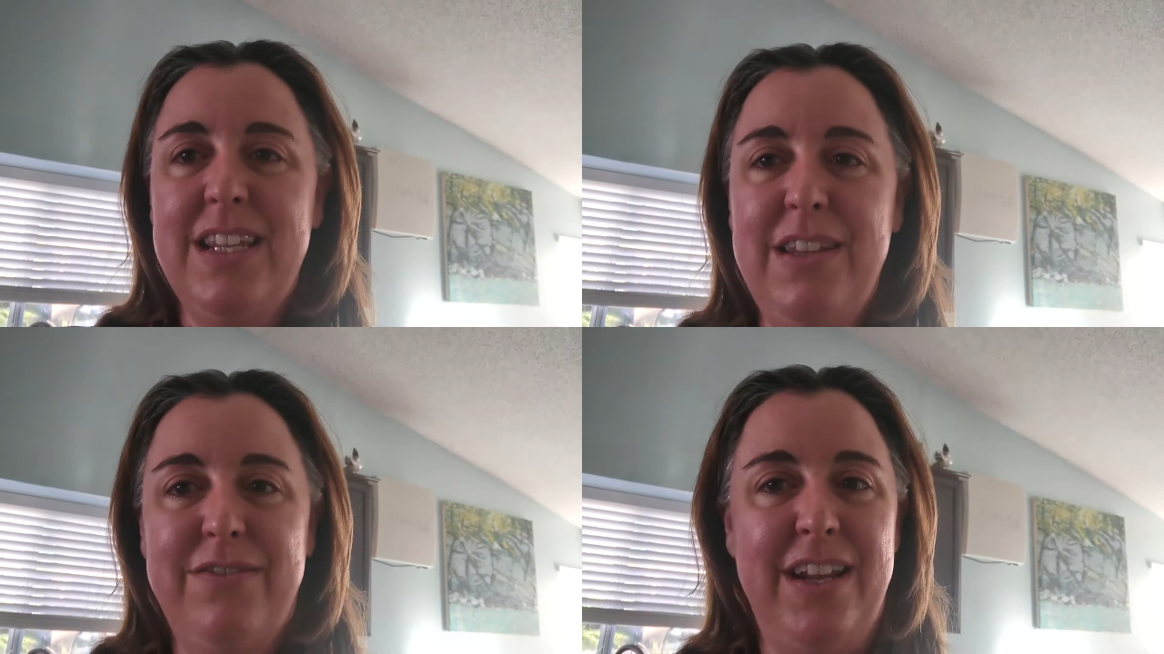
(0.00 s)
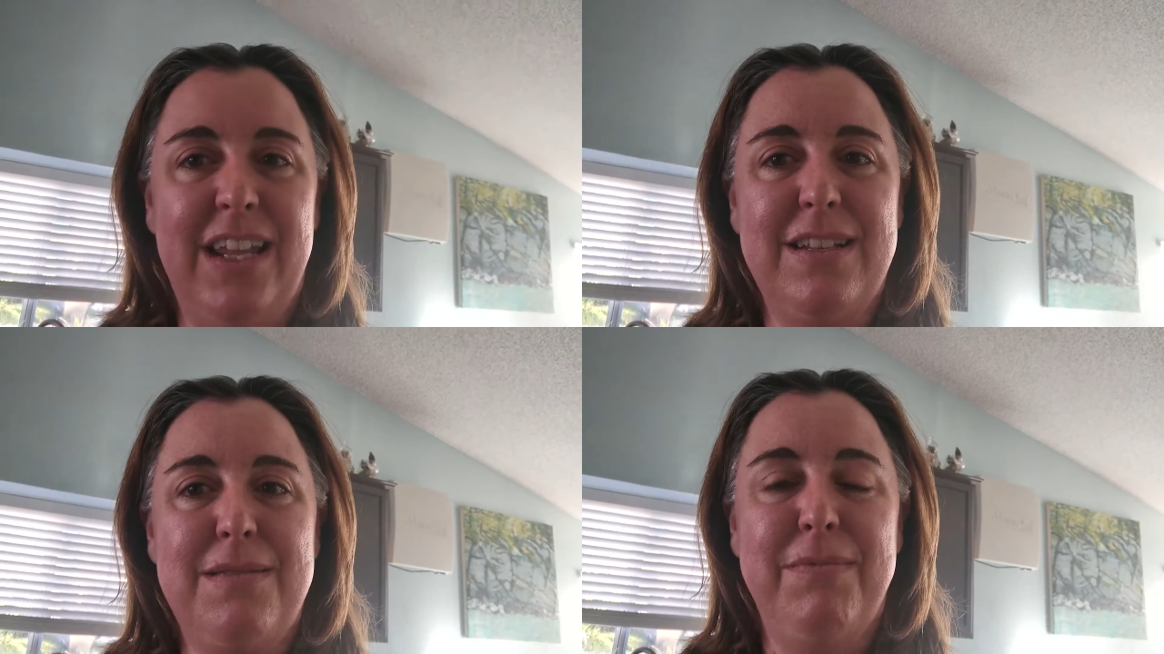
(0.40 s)

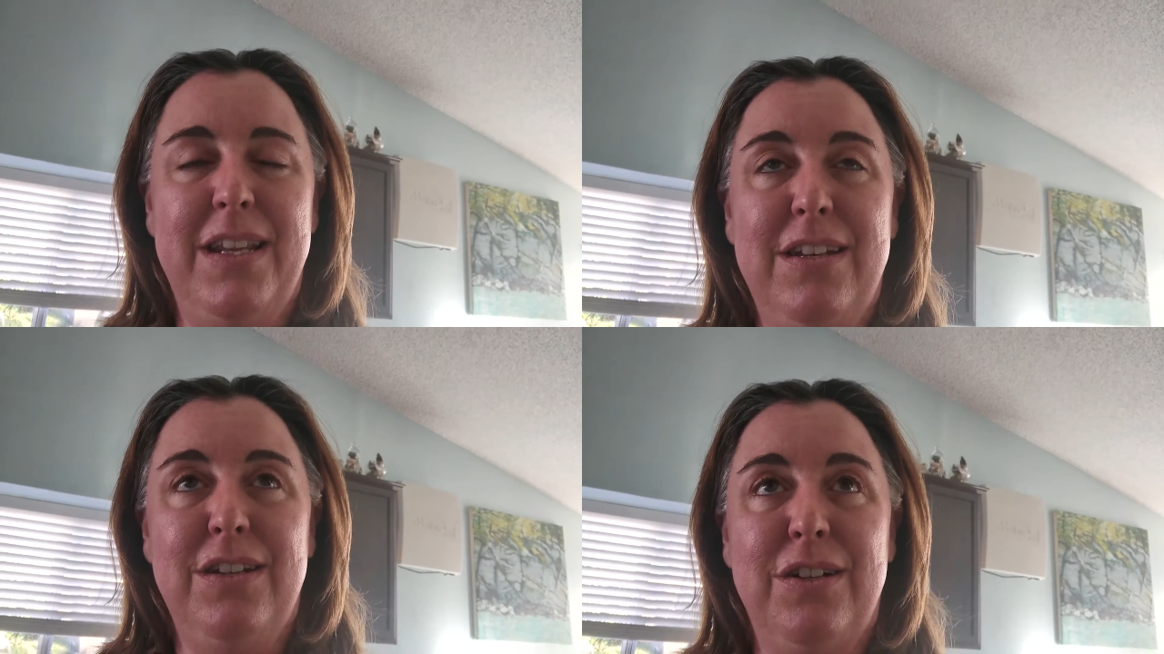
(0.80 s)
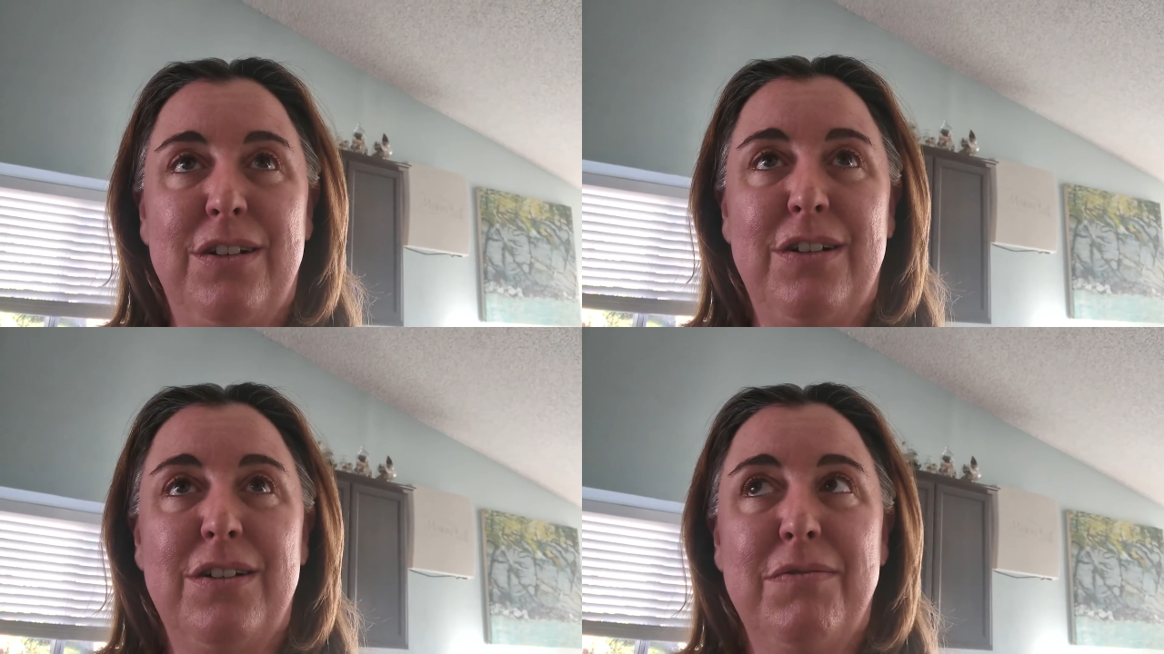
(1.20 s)
evenings when
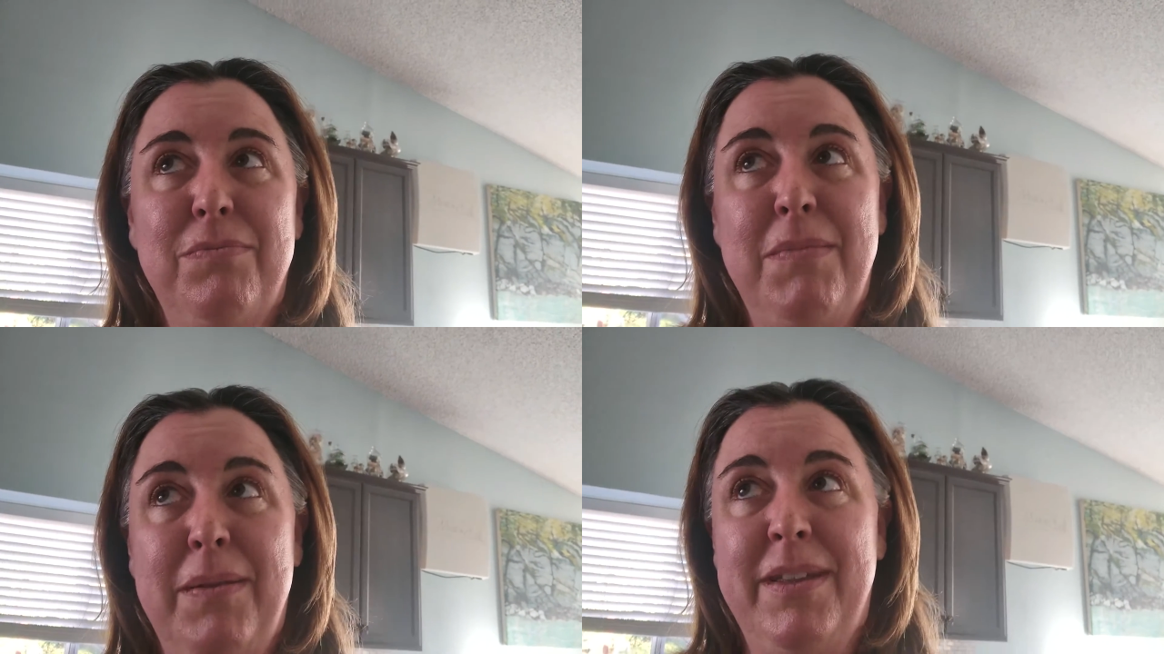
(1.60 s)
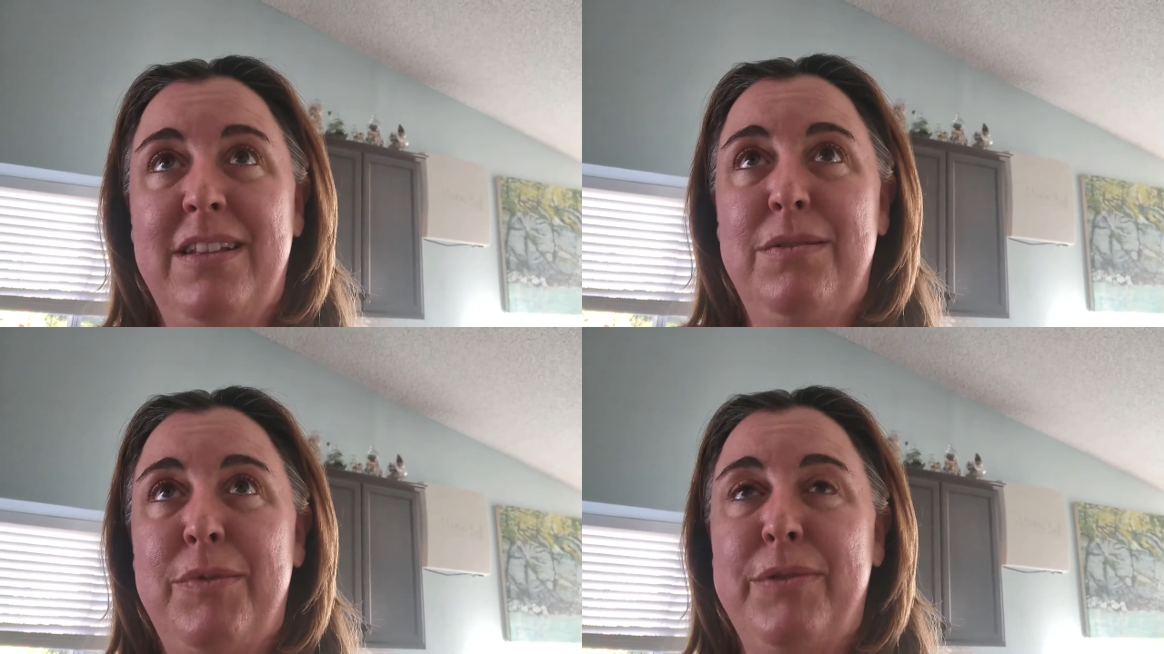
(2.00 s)
you're maybe a
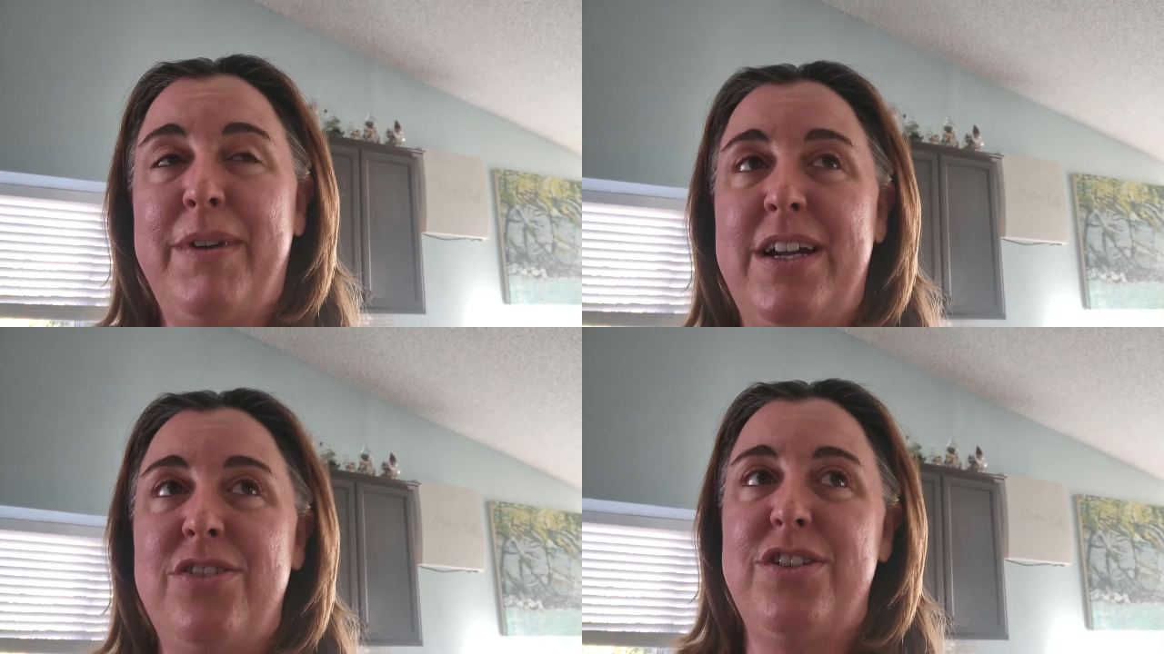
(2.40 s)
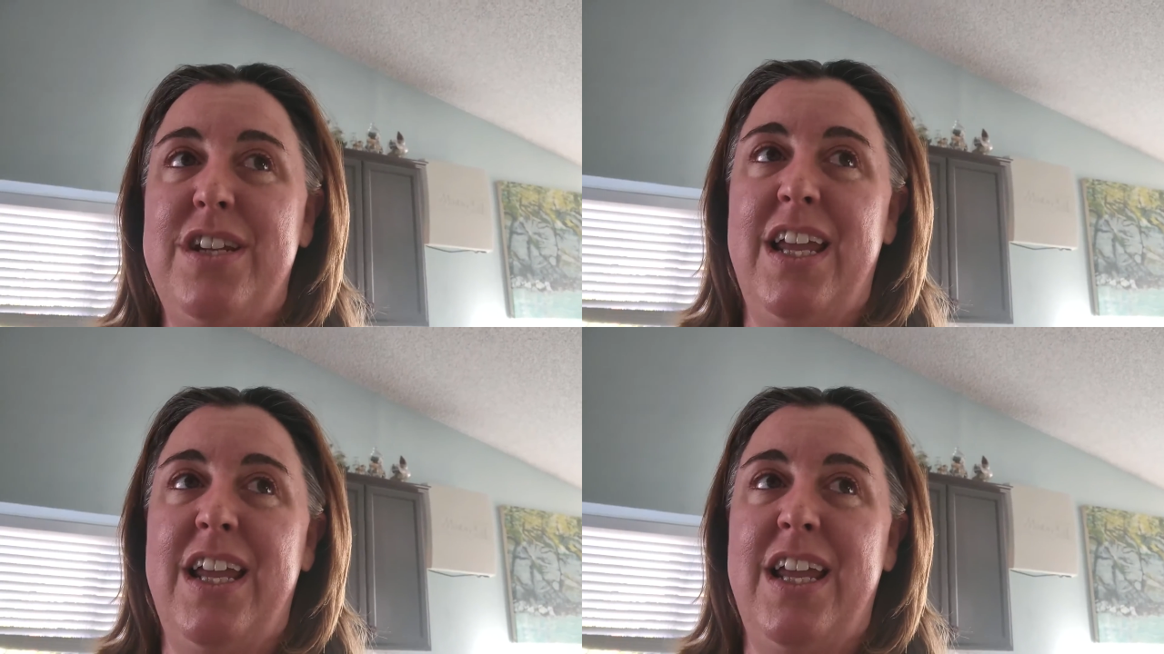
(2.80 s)
little more rushed